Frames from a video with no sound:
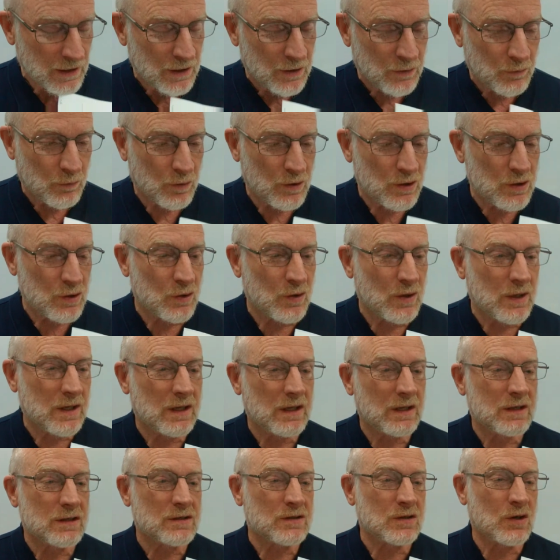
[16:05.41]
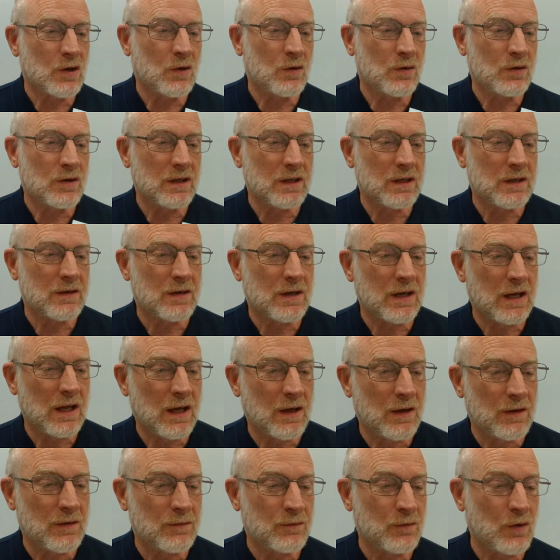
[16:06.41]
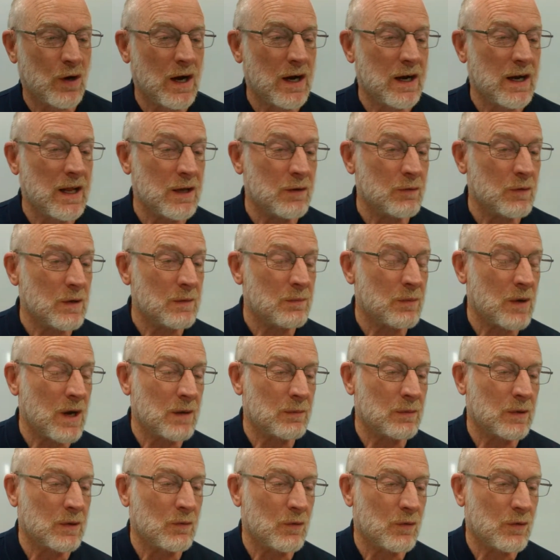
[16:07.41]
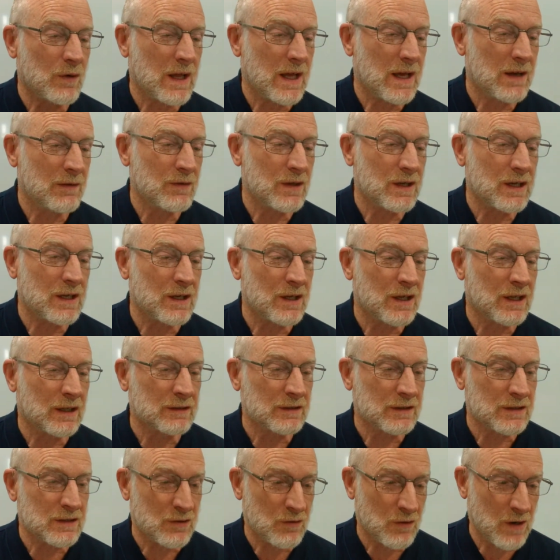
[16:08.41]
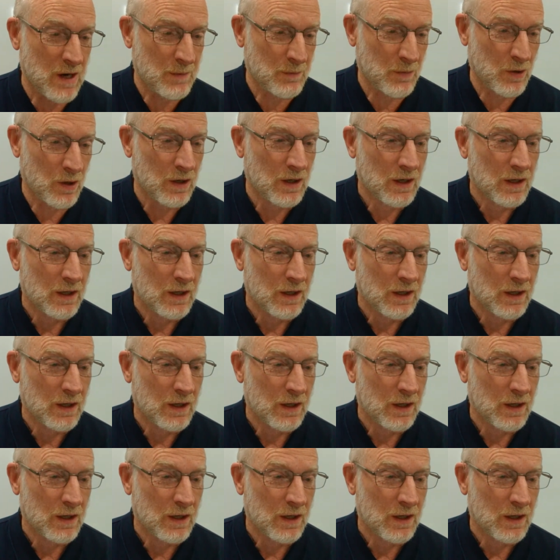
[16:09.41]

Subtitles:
we're doing it so that Friday we probably won't have any English grammar.